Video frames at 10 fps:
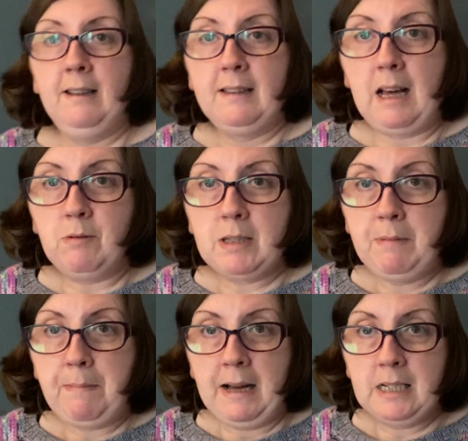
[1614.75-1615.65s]
That was in my
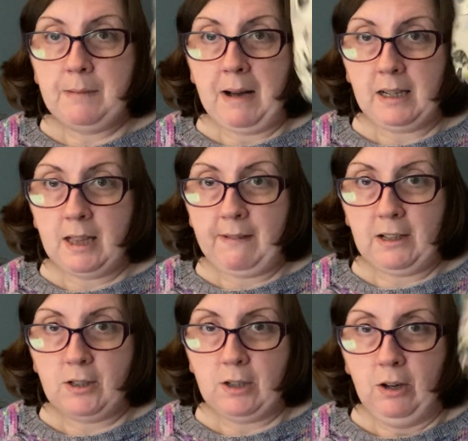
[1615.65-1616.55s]
panda bag, the red
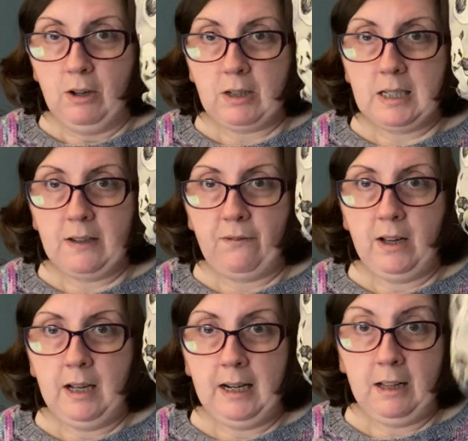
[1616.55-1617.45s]
socks
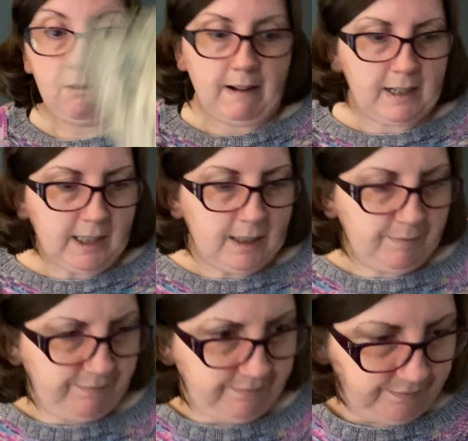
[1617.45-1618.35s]
for Little Grey Girl.
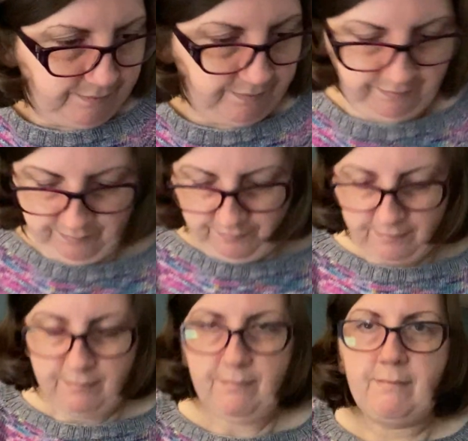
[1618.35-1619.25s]

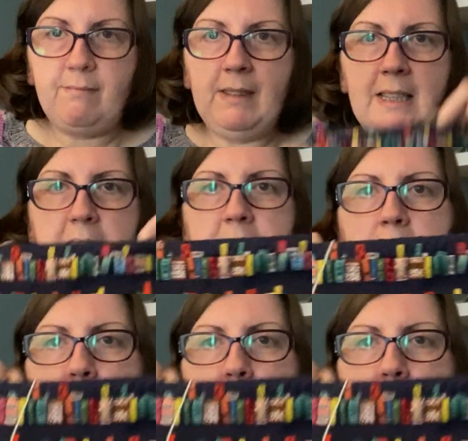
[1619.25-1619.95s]
This is in the